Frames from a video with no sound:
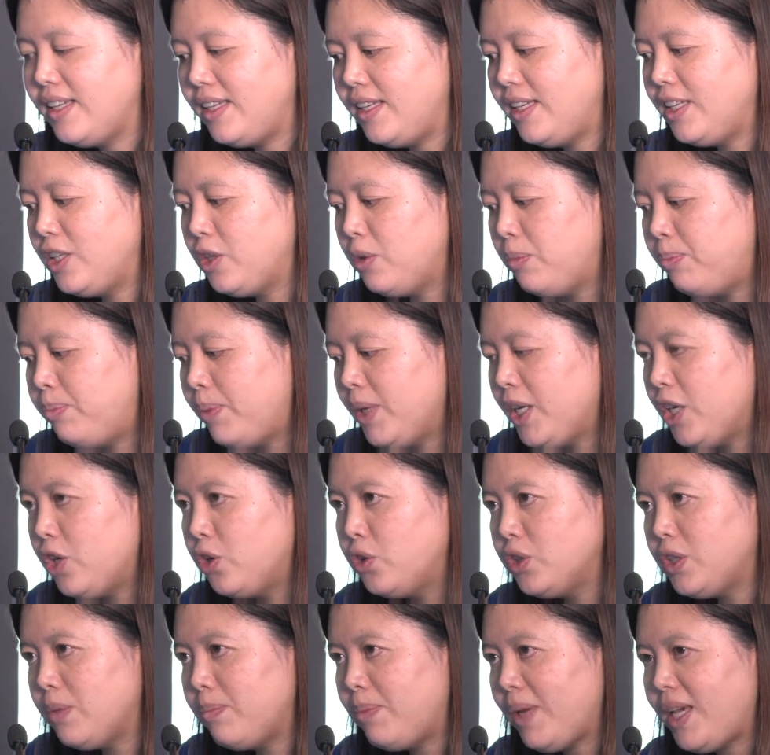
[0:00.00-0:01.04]

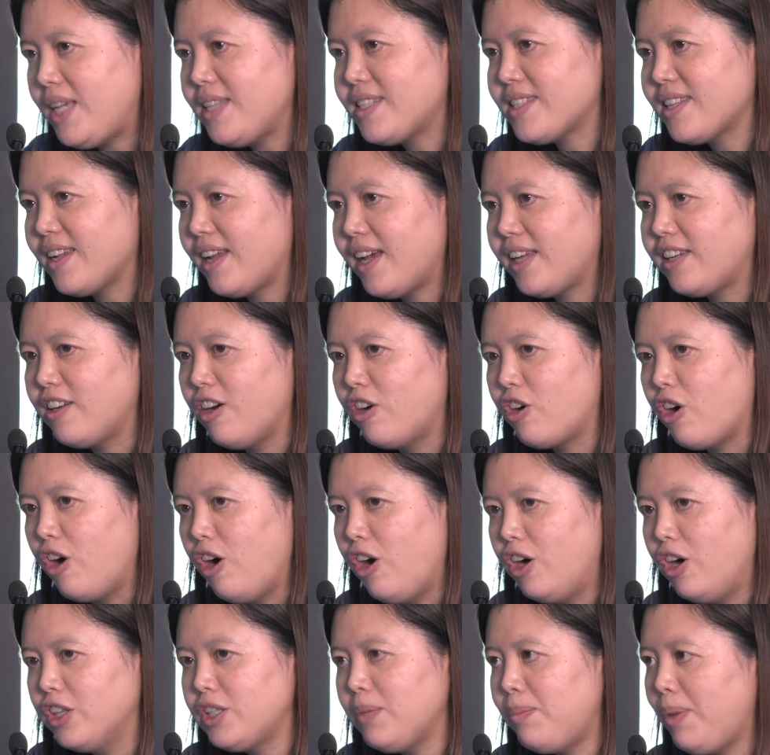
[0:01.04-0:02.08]
below the baseline are
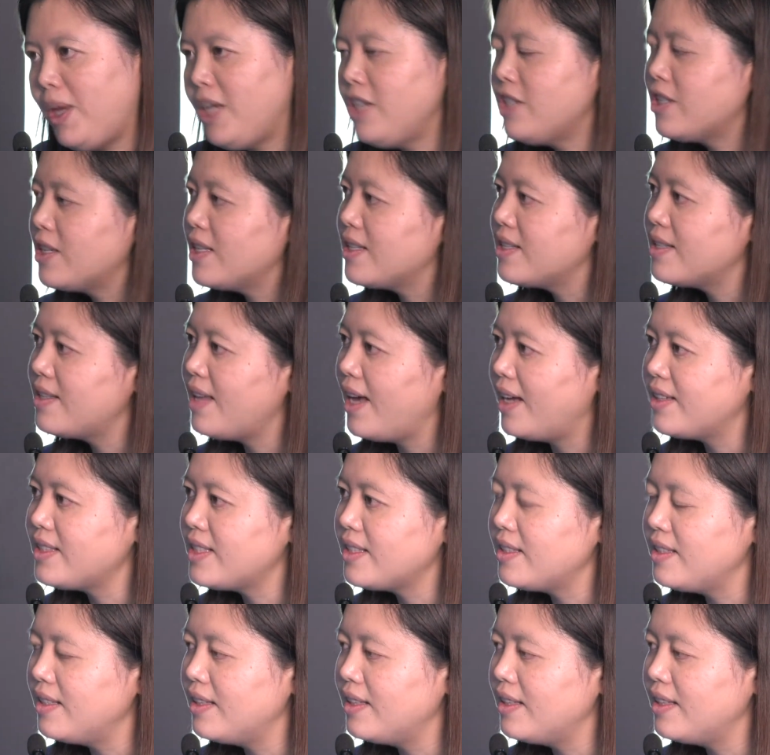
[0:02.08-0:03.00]
all the patients that